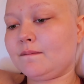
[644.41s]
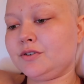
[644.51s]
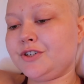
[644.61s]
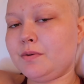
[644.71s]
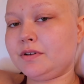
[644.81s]

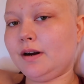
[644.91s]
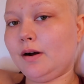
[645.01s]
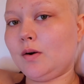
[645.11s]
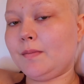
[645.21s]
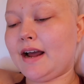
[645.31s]
So she was at
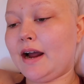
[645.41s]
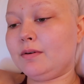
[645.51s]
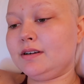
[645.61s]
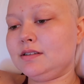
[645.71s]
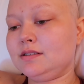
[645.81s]
home and I
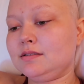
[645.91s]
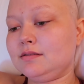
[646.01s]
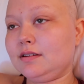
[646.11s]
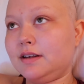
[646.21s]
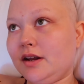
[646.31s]

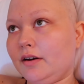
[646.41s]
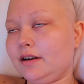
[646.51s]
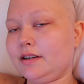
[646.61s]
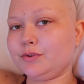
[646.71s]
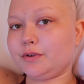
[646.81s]
was here
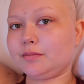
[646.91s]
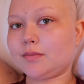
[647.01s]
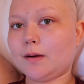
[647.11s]
in this room,